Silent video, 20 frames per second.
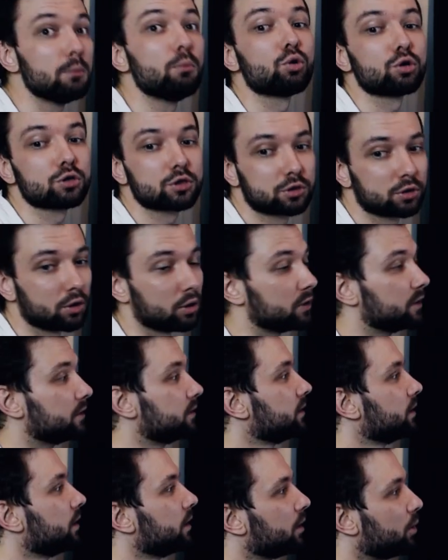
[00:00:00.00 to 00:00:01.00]
more
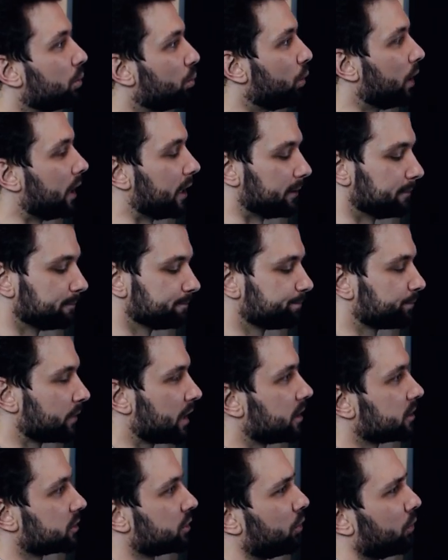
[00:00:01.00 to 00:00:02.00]
solid way.
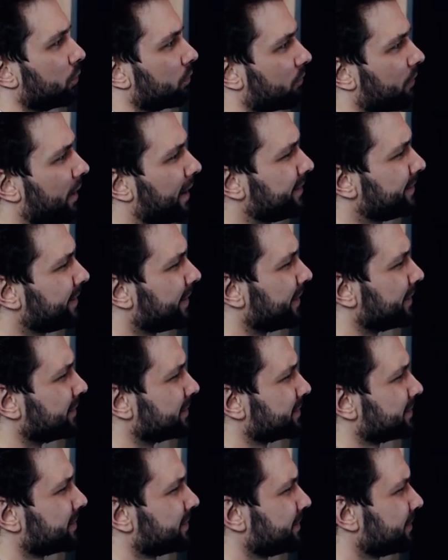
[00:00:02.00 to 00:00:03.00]
So right hand.